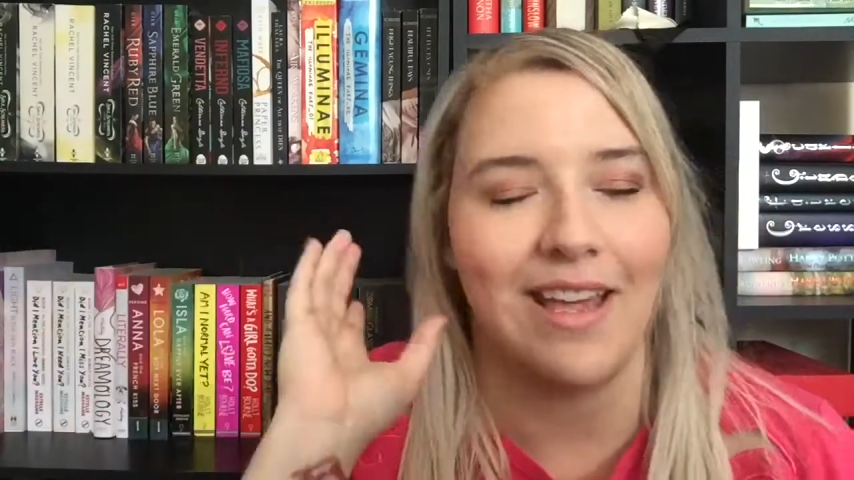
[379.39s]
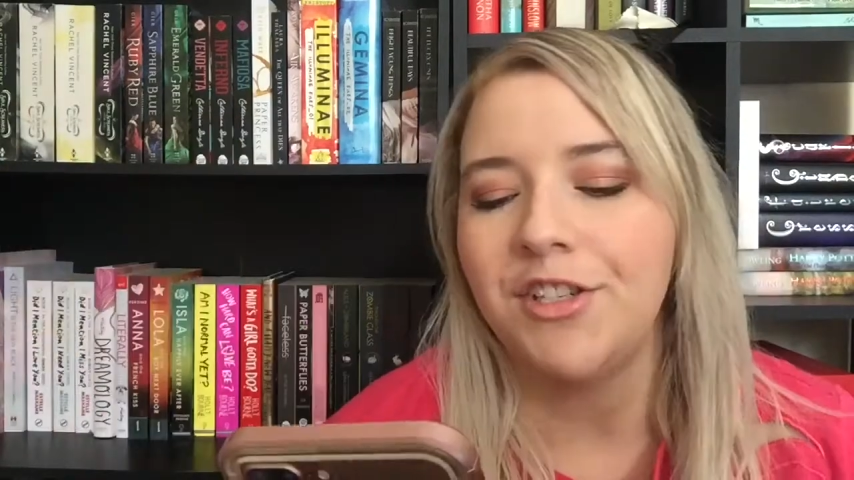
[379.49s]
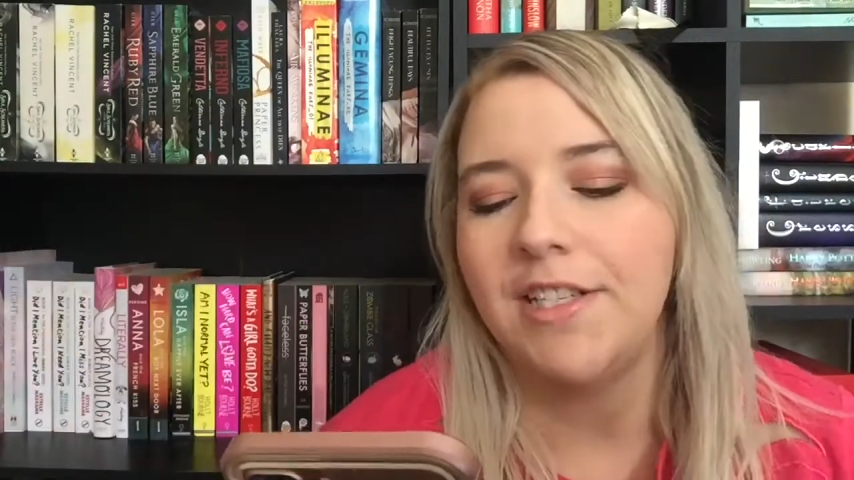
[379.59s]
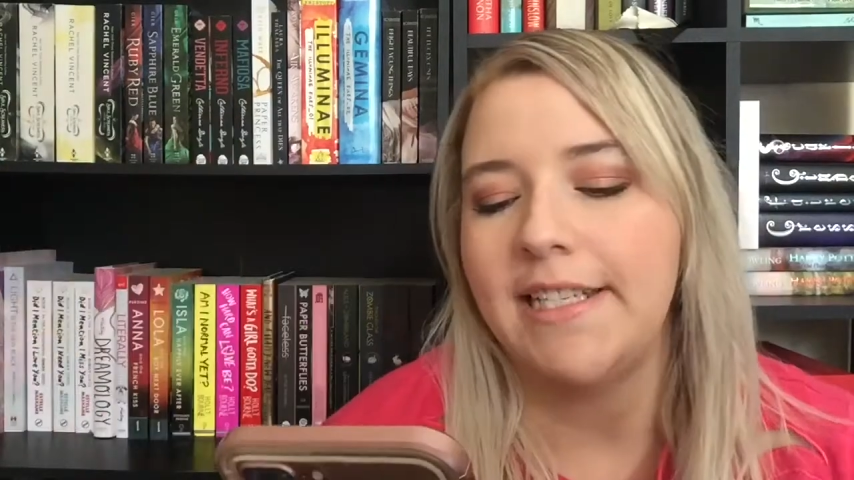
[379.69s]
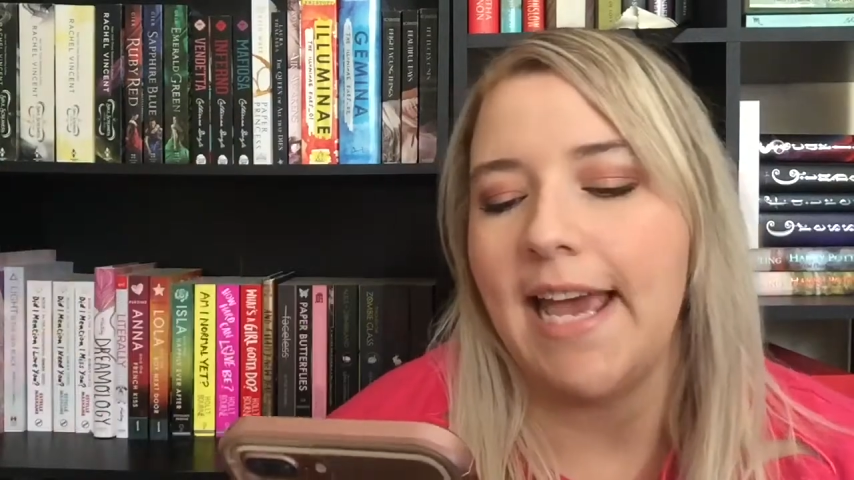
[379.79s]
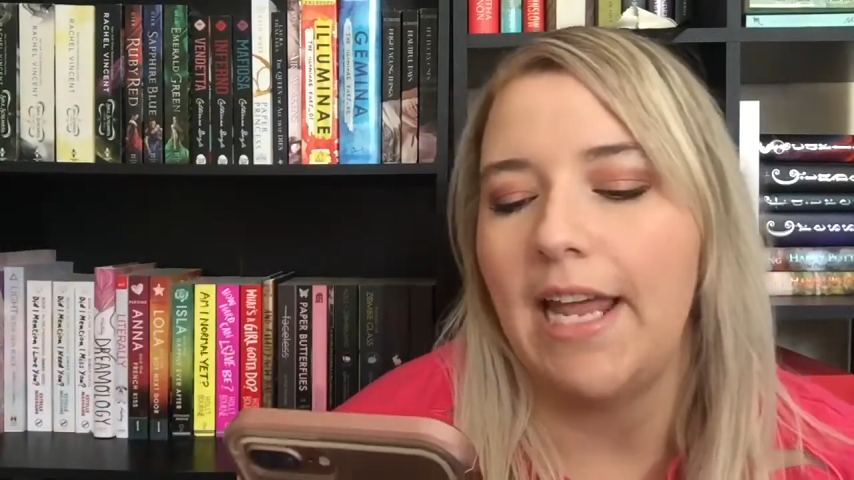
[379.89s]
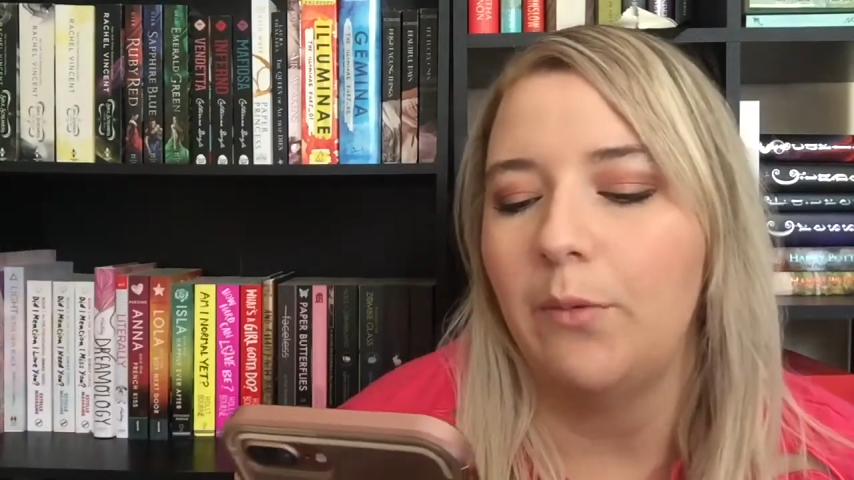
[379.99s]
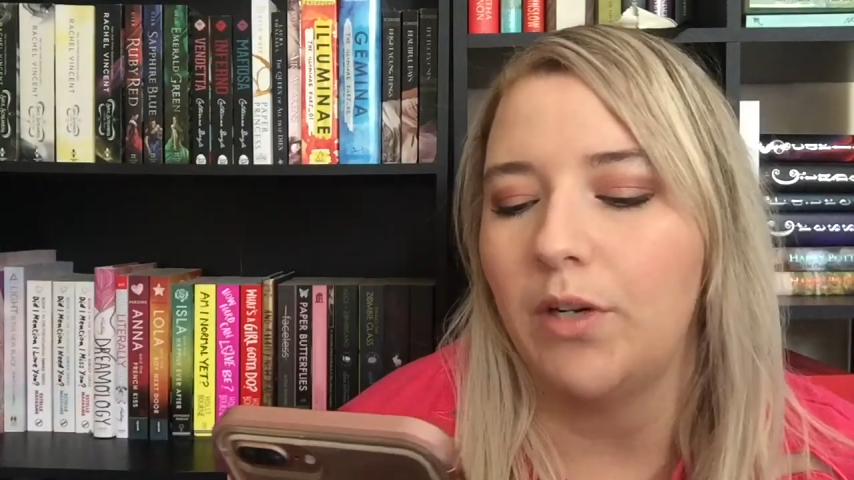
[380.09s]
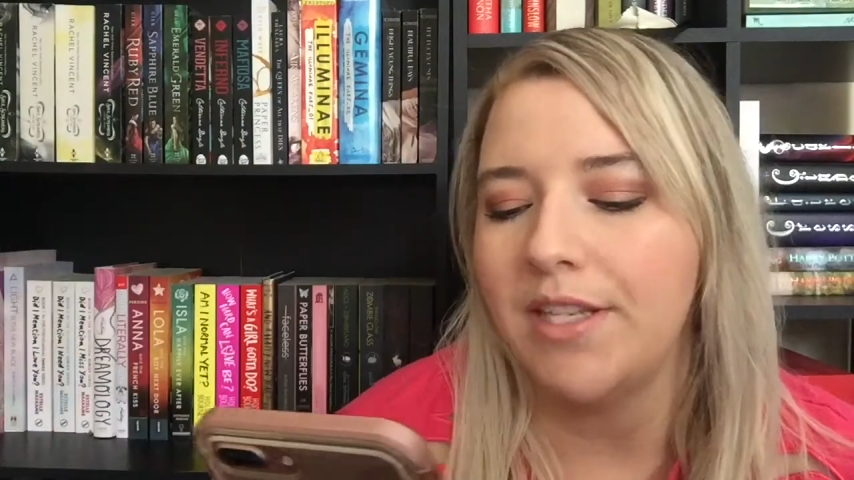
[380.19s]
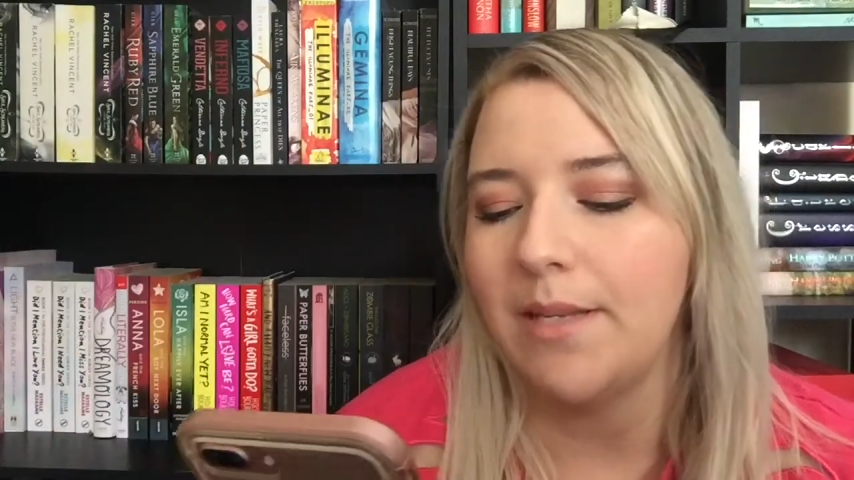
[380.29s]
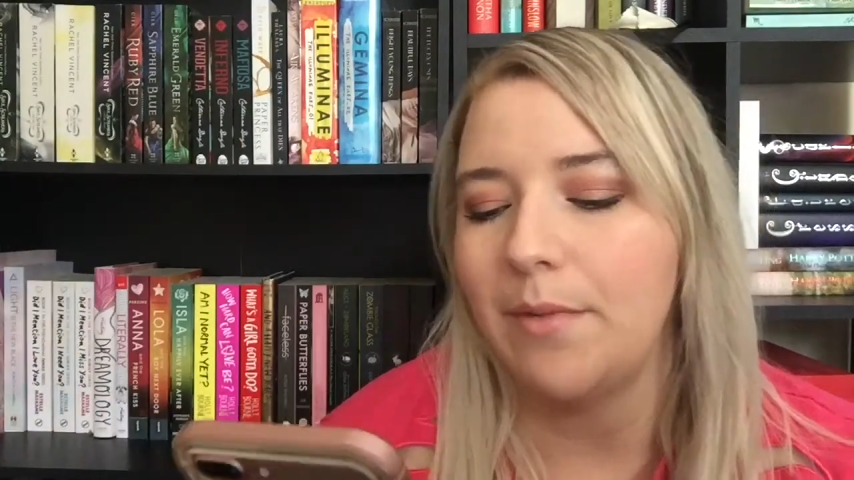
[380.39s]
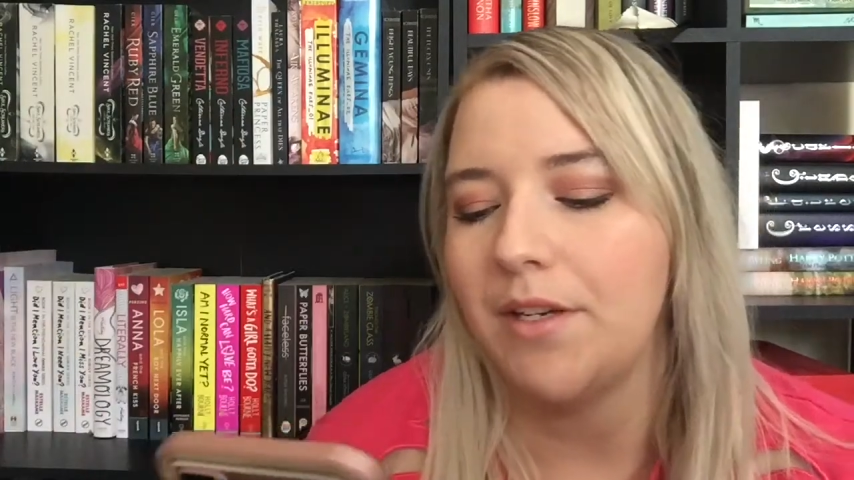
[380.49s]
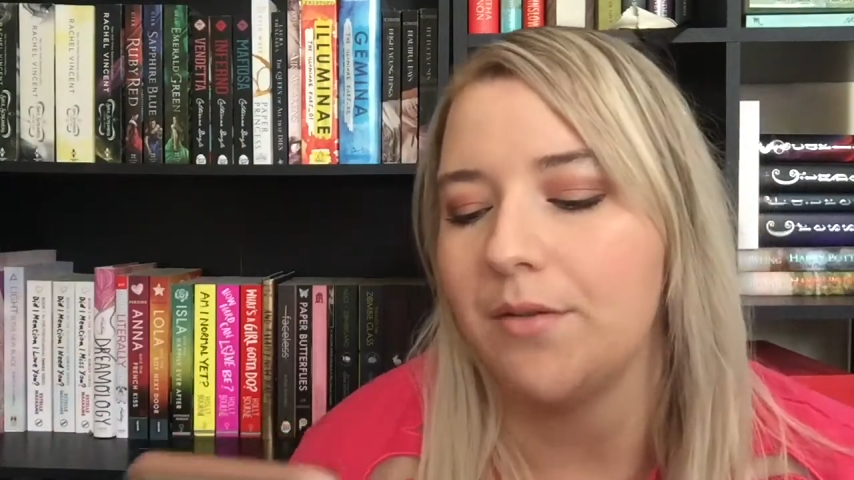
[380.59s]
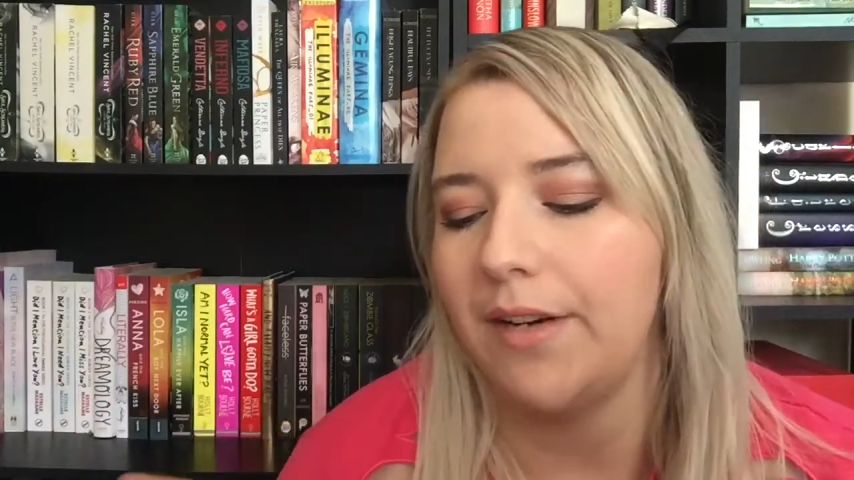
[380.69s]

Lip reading: Question 10, what's the most